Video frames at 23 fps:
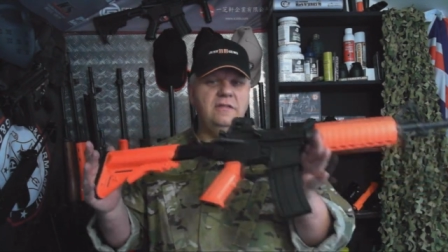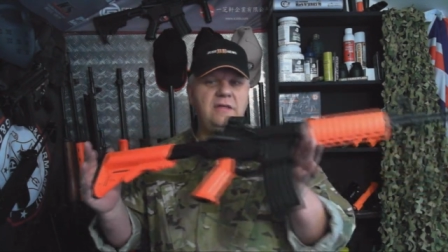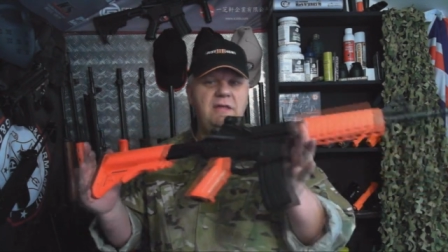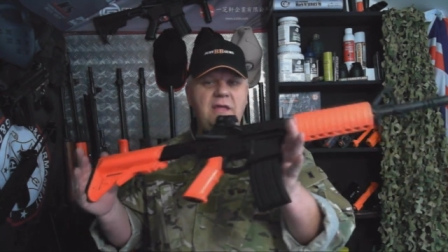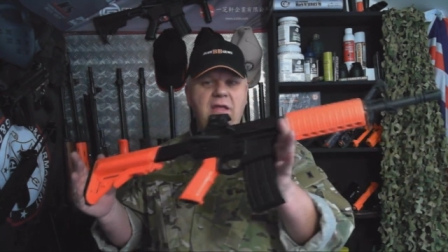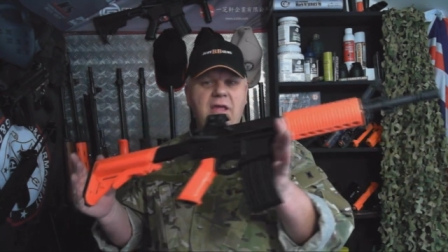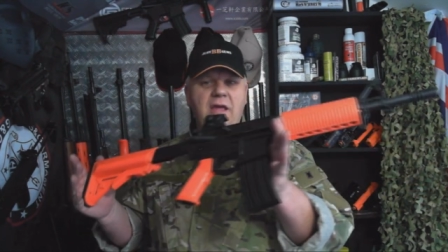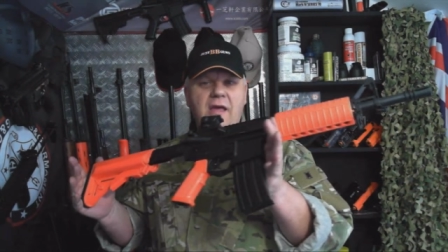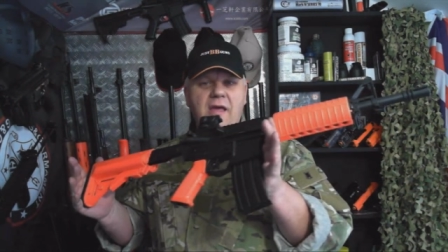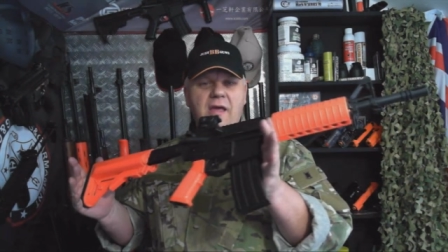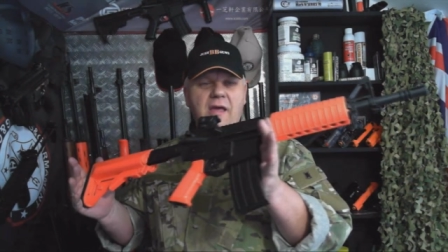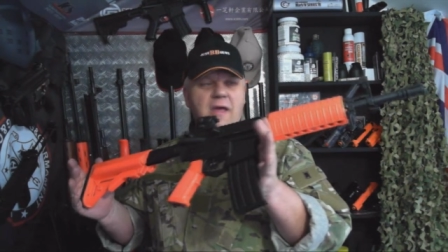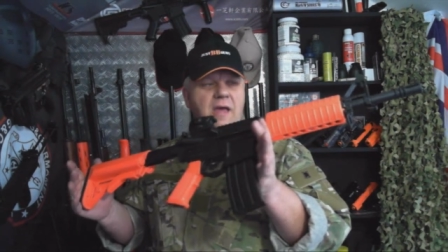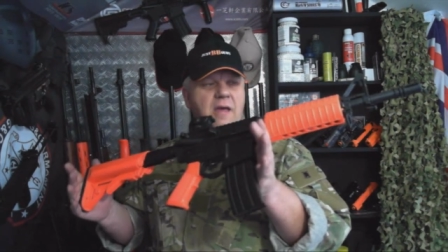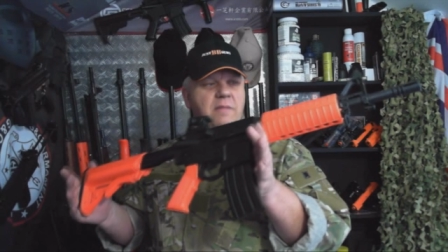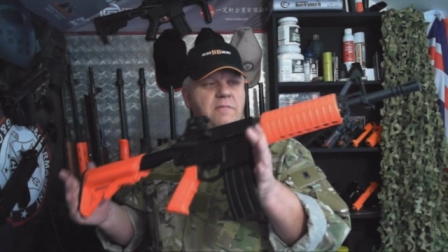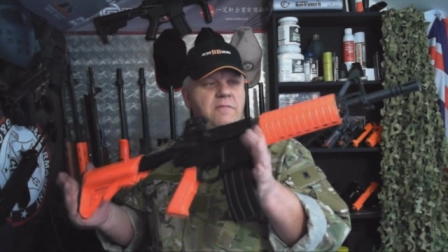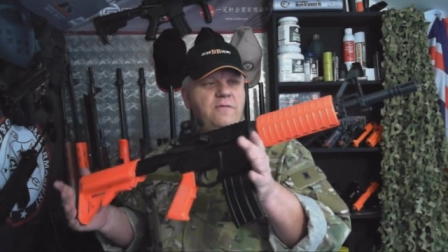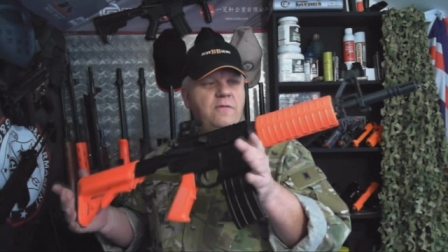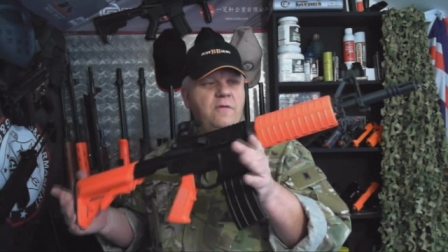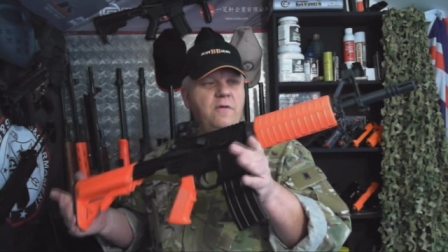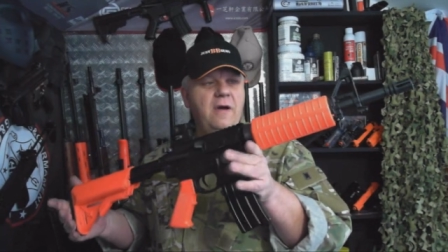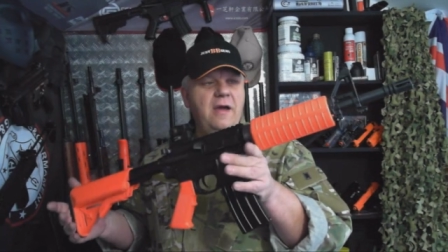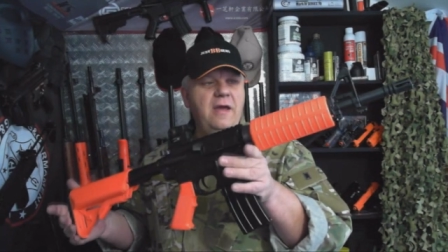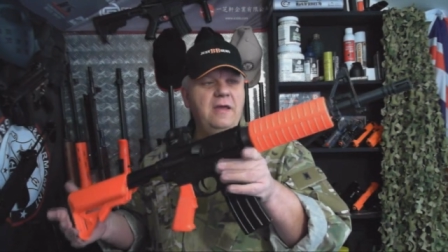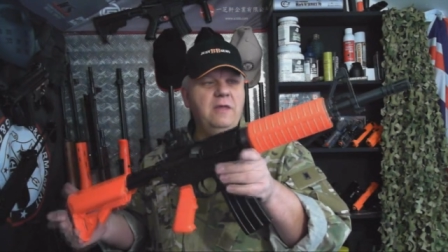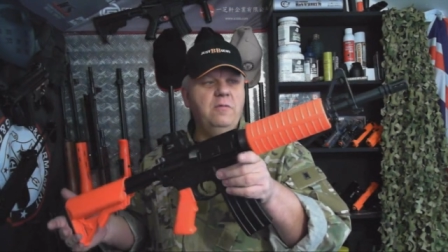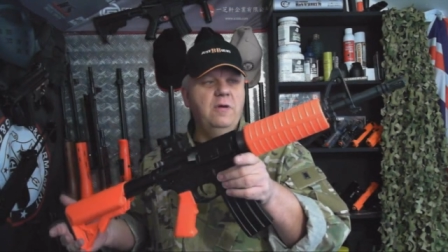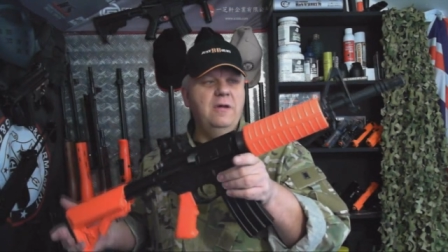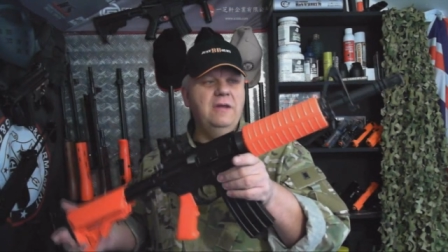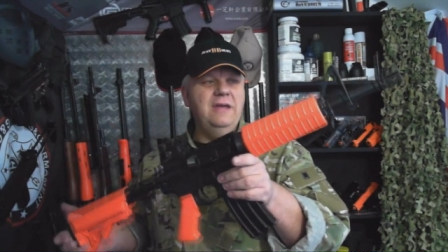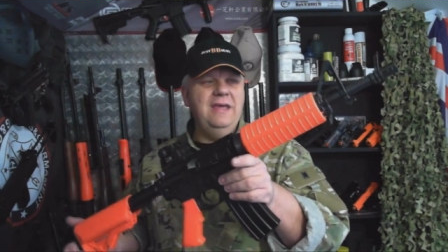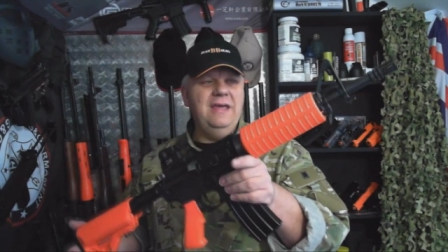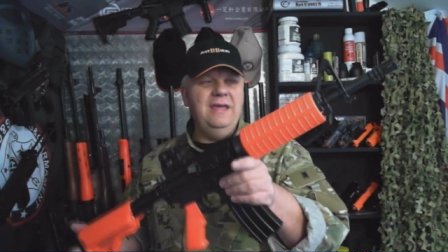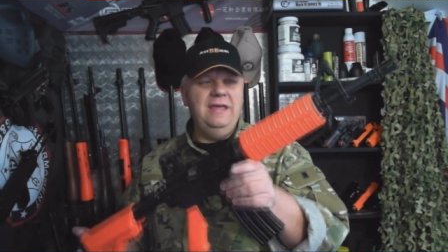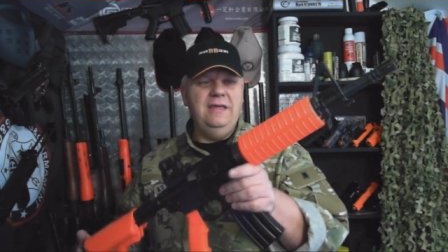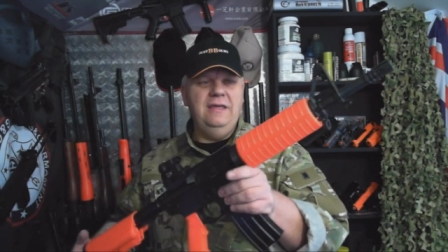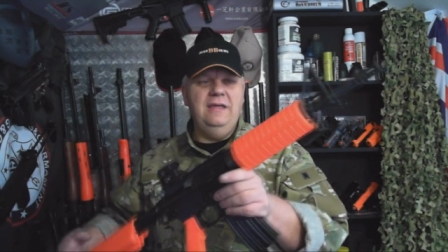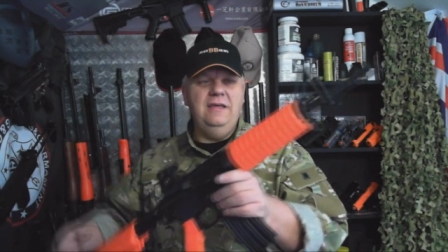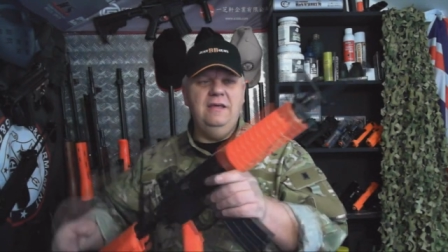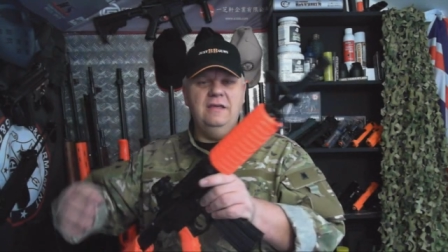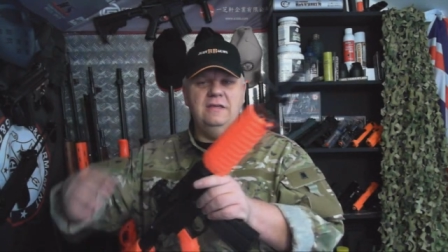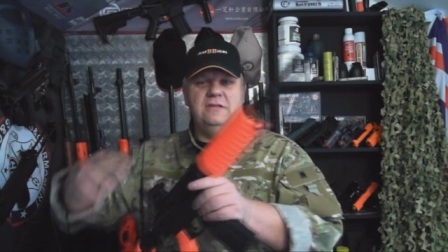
The M four A one E